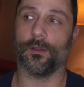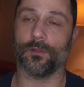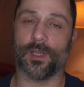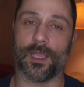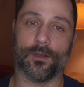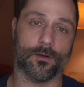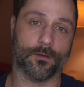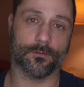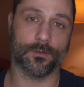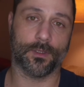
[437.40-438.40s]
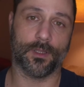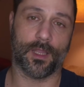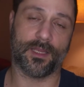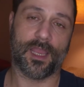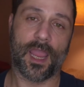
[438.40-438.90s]
later?
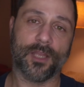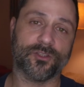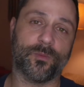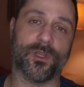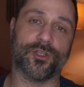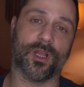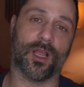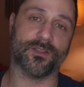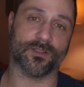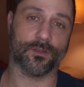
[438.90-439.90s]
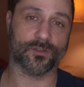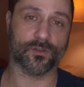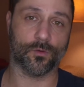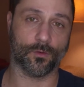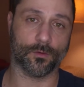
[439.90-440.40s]
It can't just be a shot because it looks
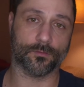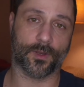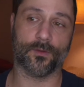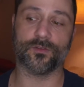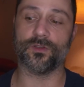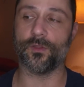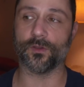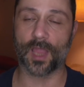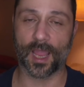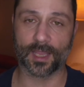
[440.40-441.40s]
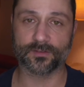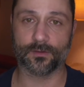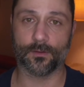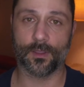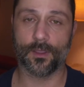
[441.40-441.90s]
cool, right? There's, there's has to,